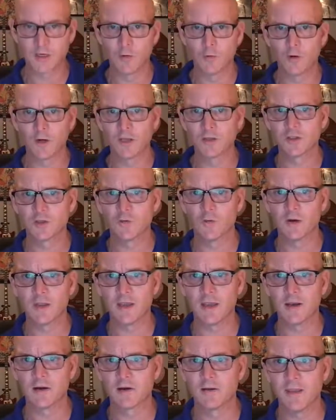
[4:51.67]
what else you want to
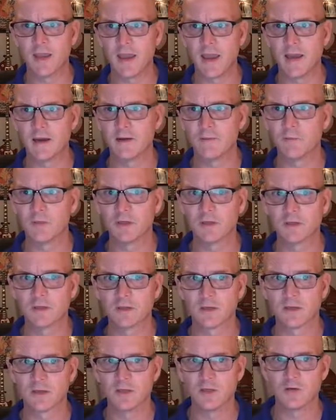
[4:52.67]
hear in that, but
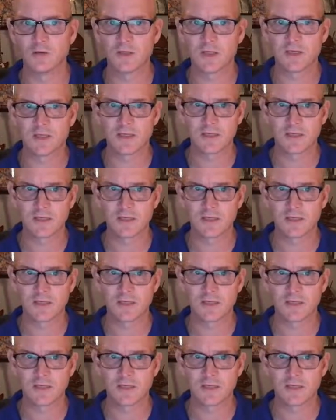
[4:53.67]
use it to